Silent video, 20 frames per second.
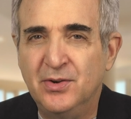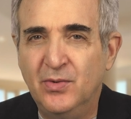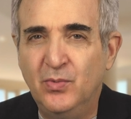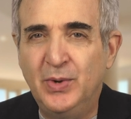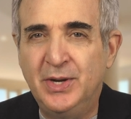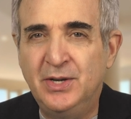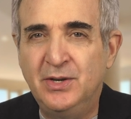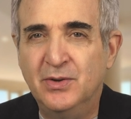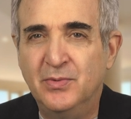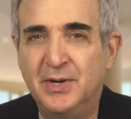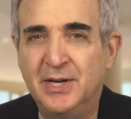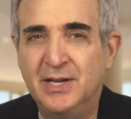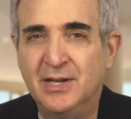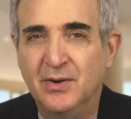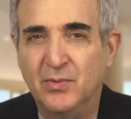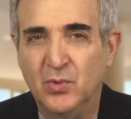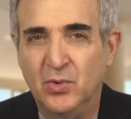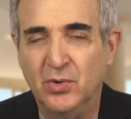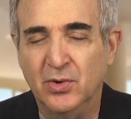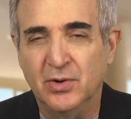to win you any
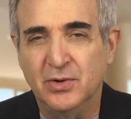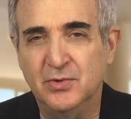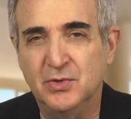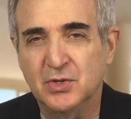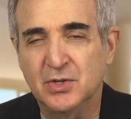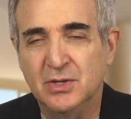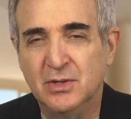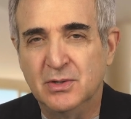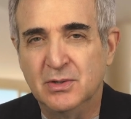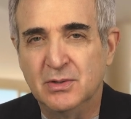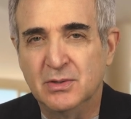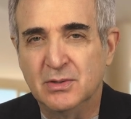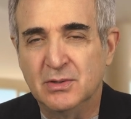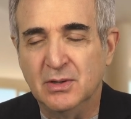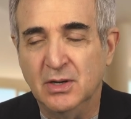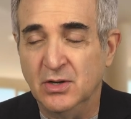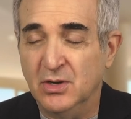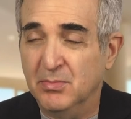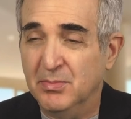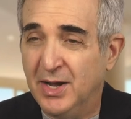awards
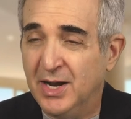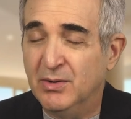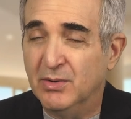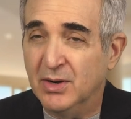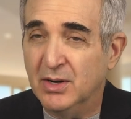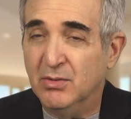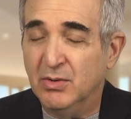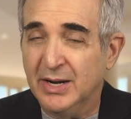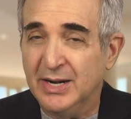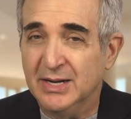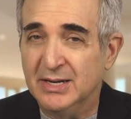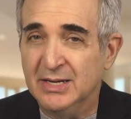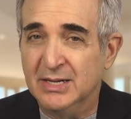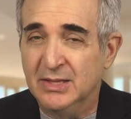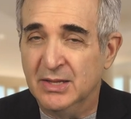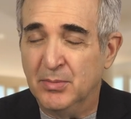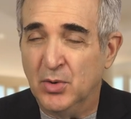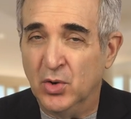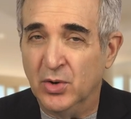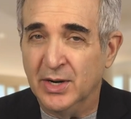and you may regret it
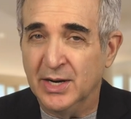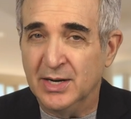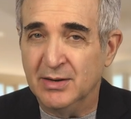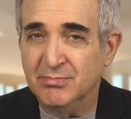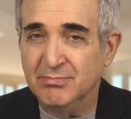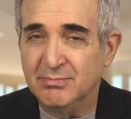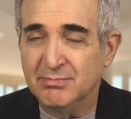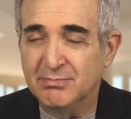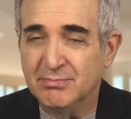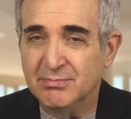in the morning.